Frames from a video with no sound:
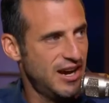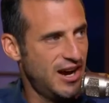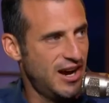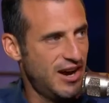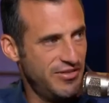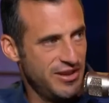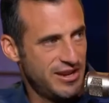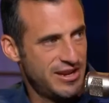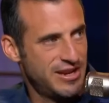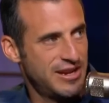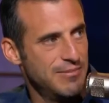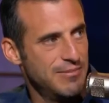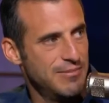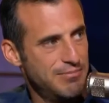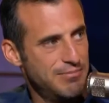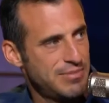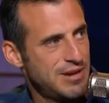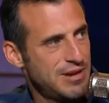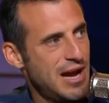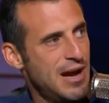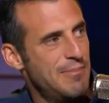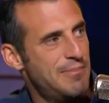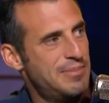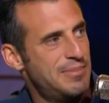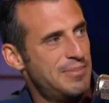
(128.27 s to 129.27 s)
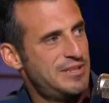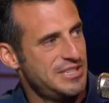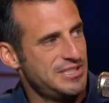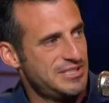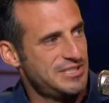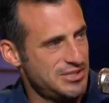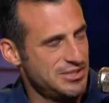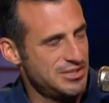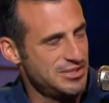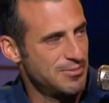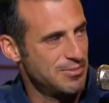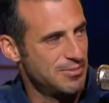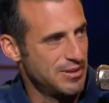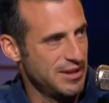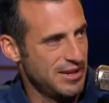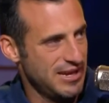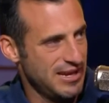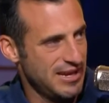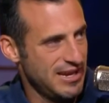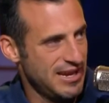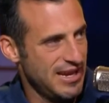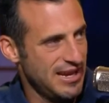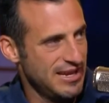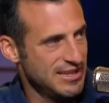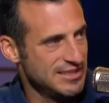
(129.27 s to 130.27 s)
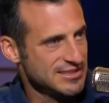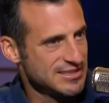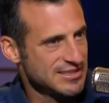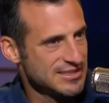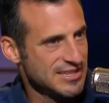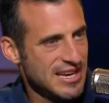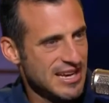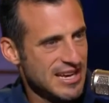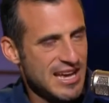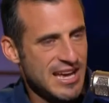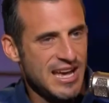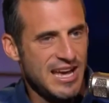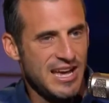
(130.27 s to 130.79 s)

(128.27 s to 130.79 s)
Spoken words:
of the competition you're playing against.